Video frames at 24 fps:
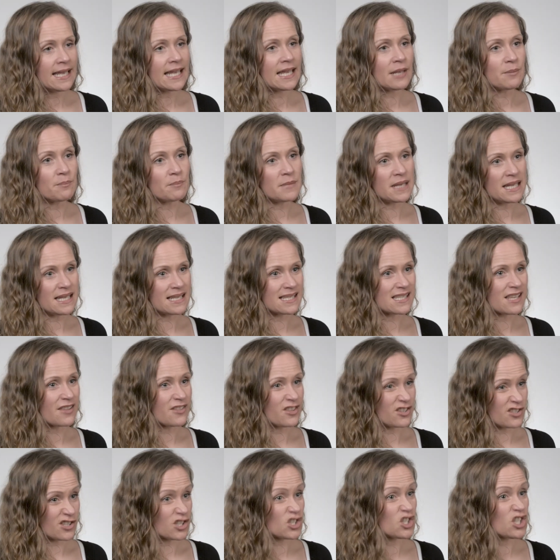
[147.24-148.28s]
it means that
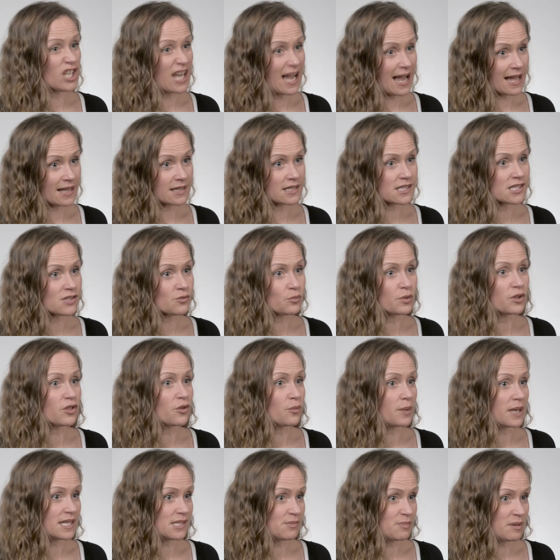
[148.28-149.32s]
there's a chance with the
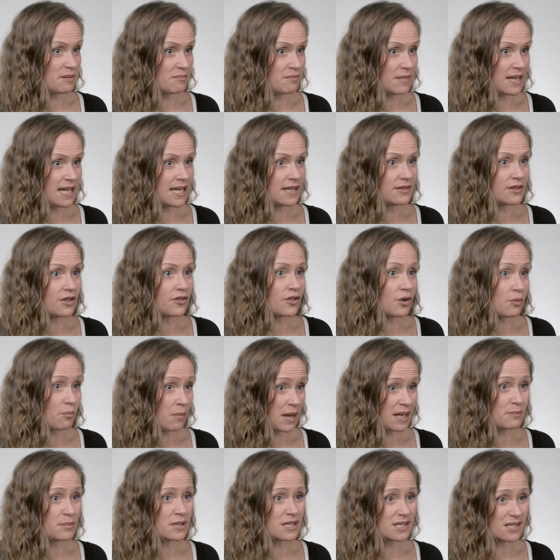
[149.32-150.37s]
way it's been made that there
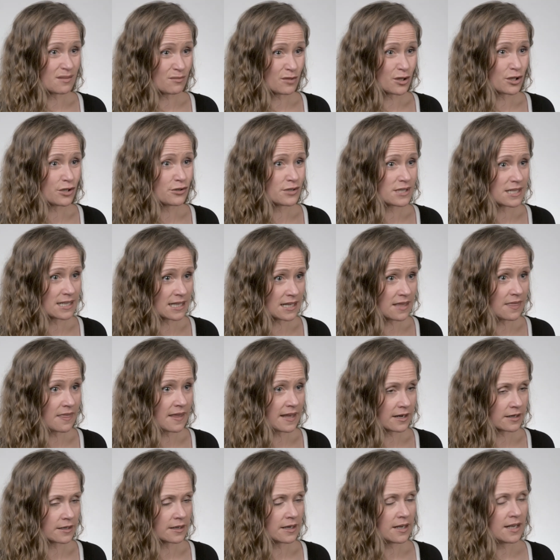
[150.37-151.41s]
might be some gluten in
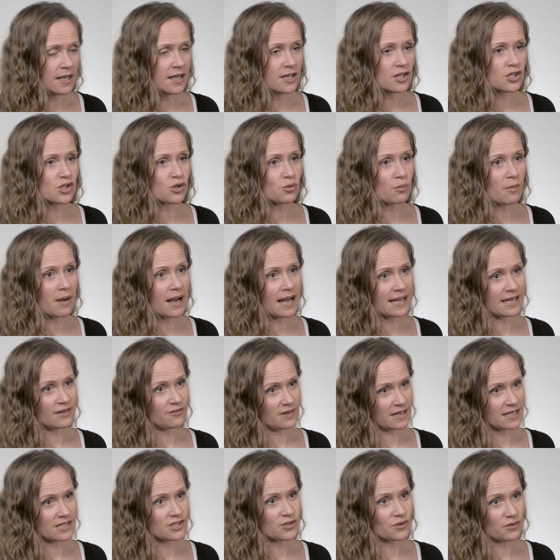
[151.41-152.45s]
there. So my
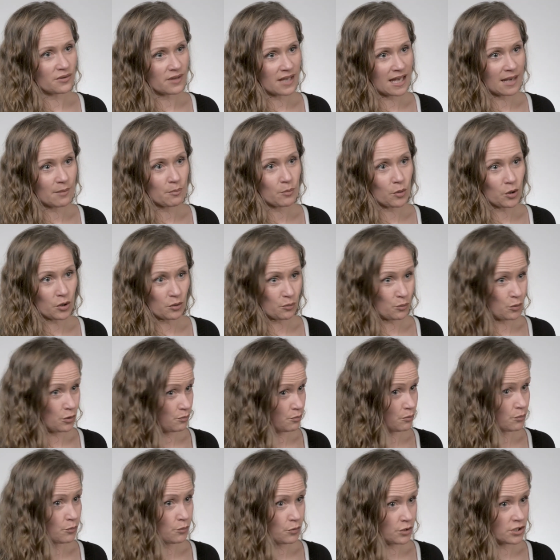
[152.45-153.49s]
advice on that point
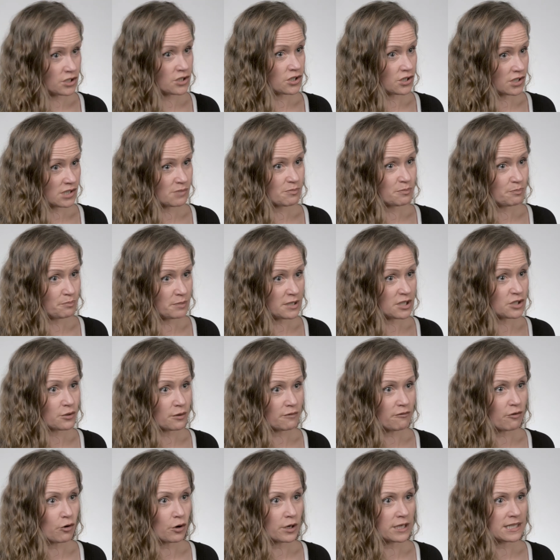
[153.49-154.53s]
would just be to
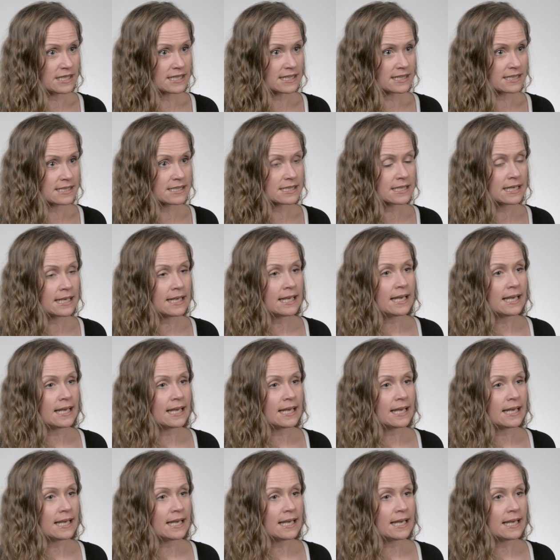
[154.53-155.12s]
avoid it.